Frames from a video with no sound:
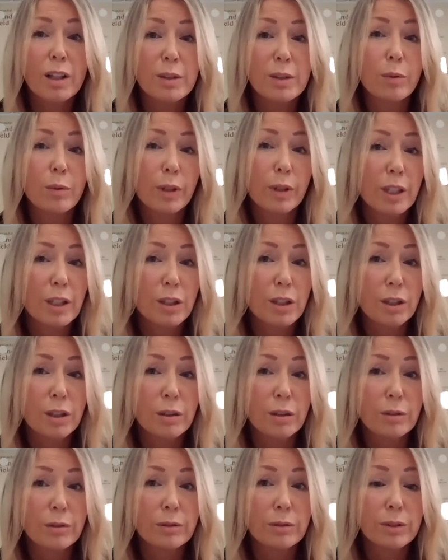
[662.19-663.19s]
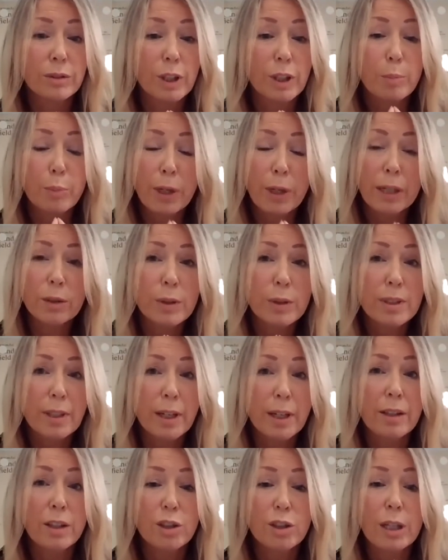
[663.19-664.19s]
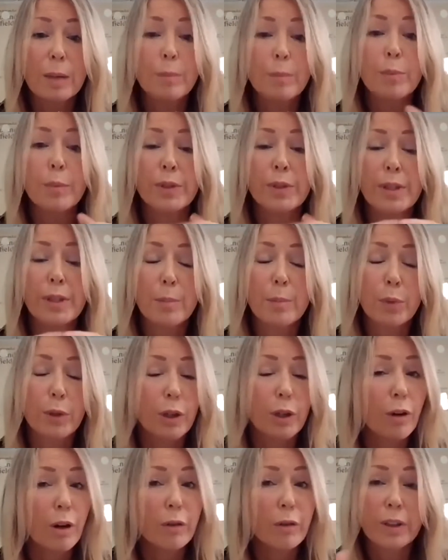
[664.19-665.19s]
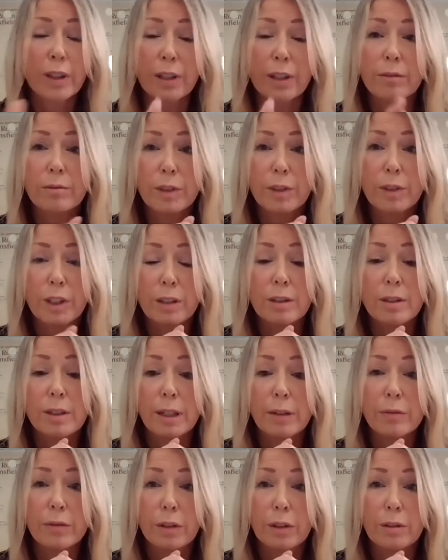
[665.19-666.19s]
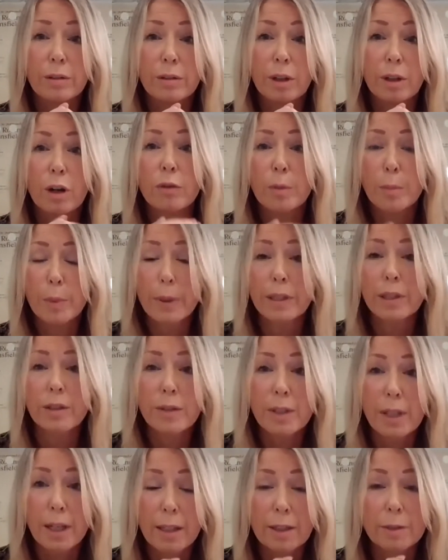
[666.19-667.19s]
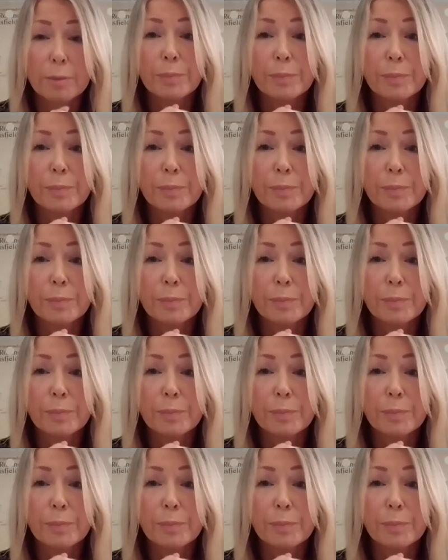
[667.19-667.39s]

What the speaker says: of what you do, your brand will stay the same, but your offer can differ over a period of time.